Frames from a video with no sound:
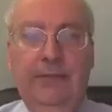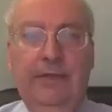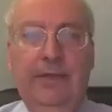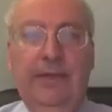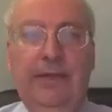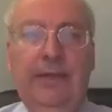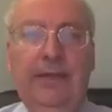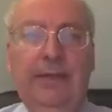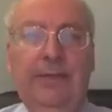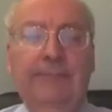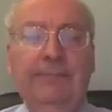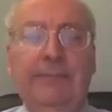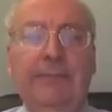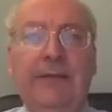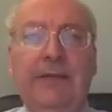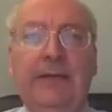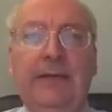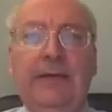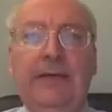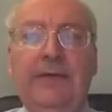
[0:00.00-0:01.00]
Hi,
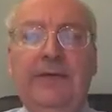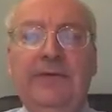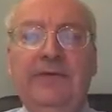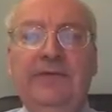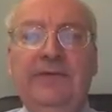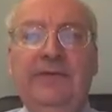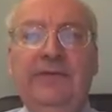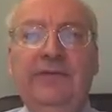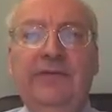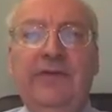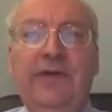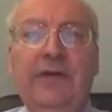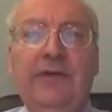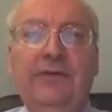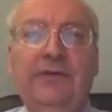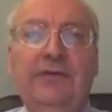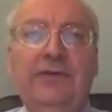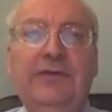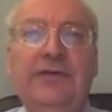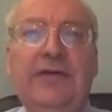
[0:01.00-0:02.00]
this is
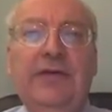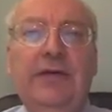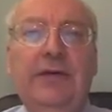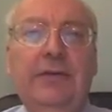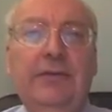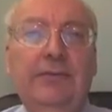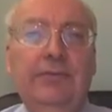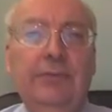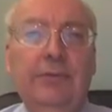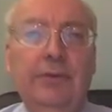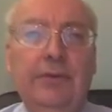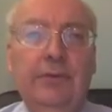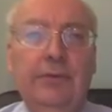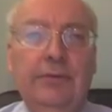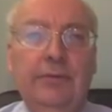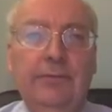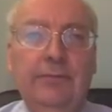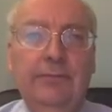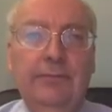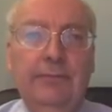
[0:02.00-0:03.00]
Dr. Todd
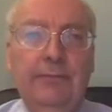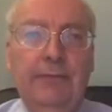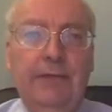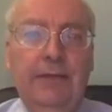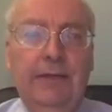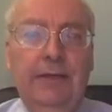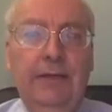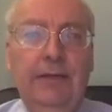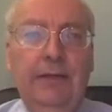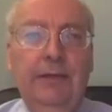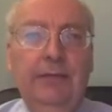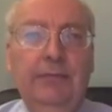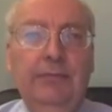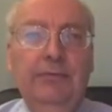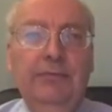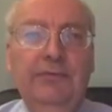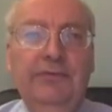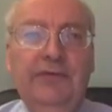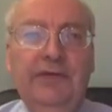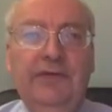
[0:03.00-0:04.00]
Bro
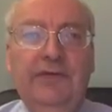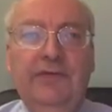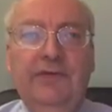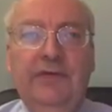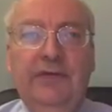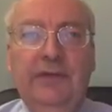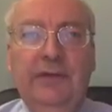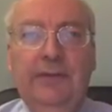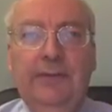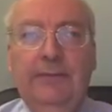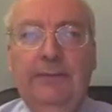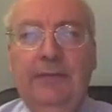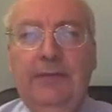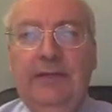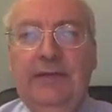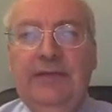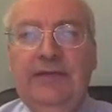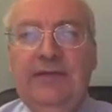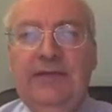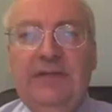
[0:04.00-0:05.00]
presenting
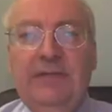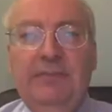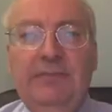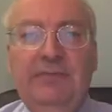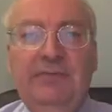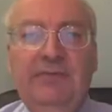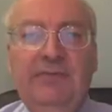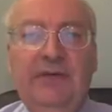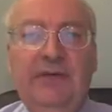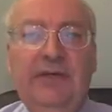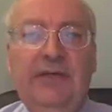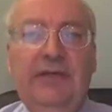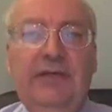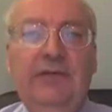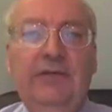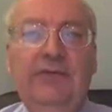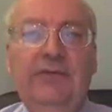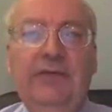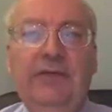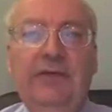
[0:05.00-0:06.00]
tips on
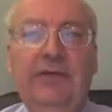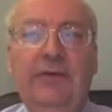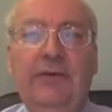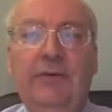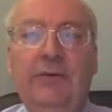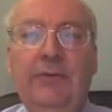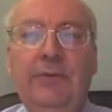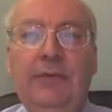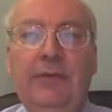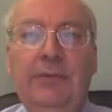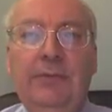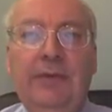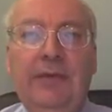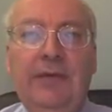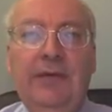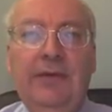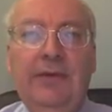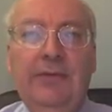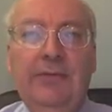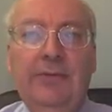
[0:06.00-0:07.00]
using the
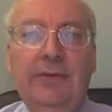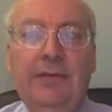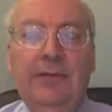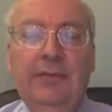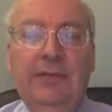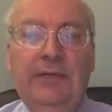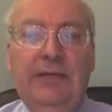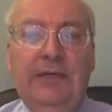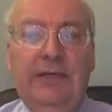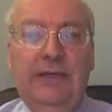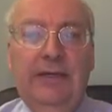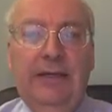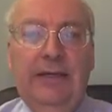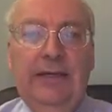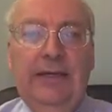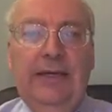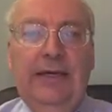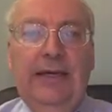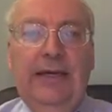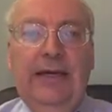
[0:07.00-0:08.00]
homeopathic remedy
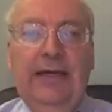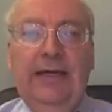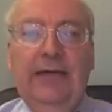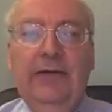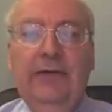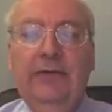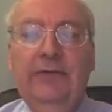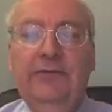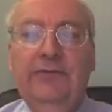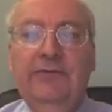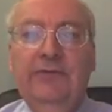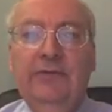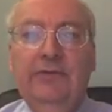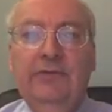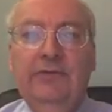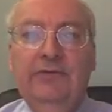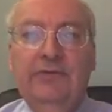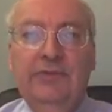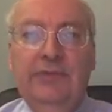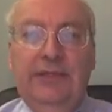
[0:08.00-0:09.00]
Aloe
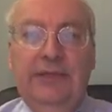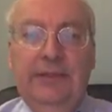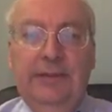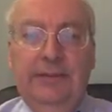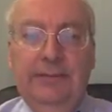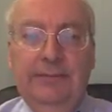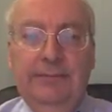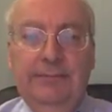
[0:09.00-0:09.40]
Scotrina.